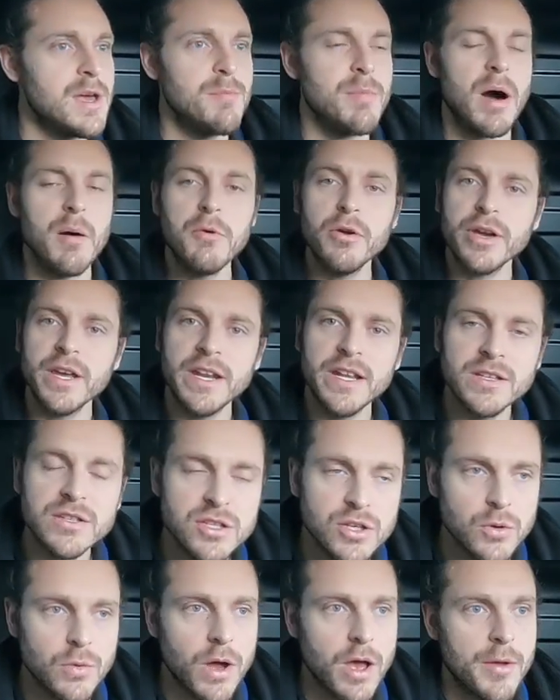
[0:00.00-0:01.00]
But I'm looking
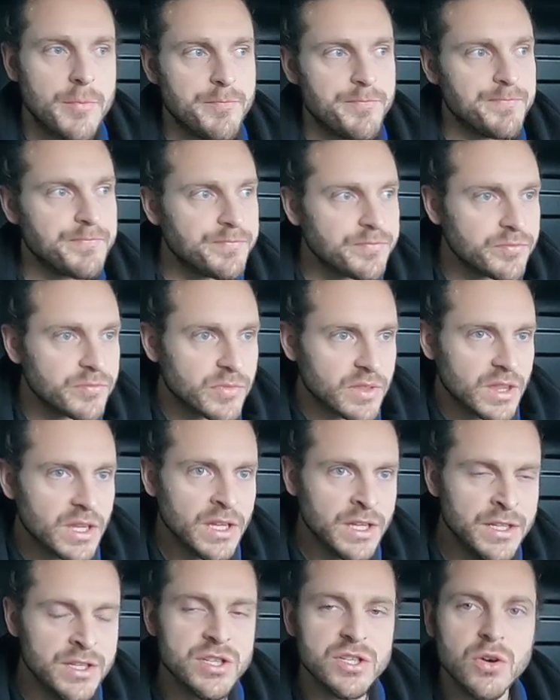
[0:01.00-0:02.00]
into
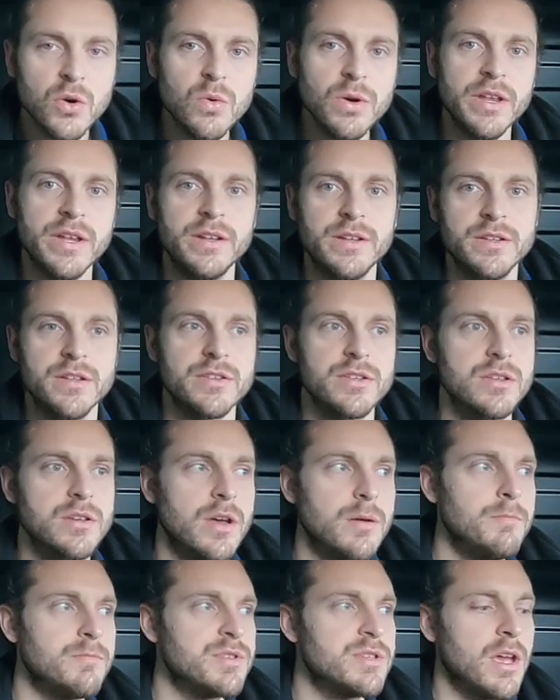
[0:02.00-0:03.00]
installing
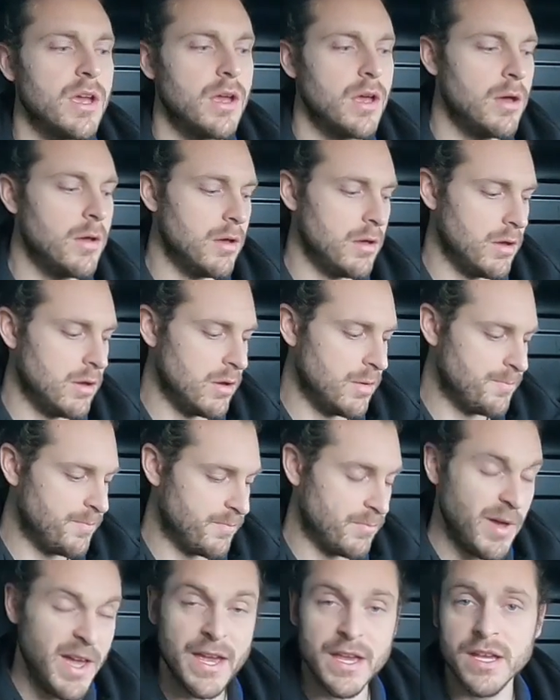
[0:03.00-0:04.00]

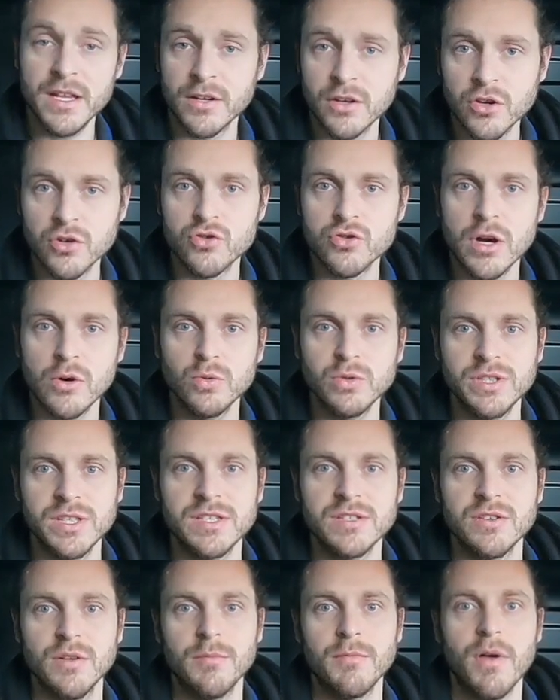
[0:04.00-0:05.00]
a heating control
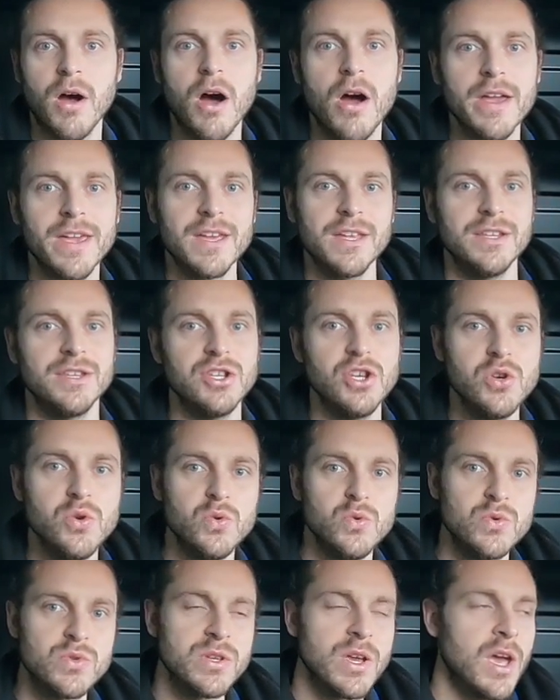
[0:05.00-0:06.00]
system that I can
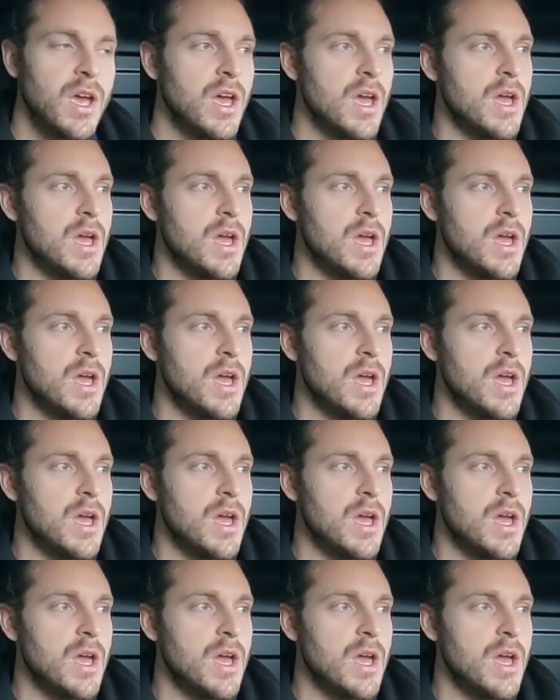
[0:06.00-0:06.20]
use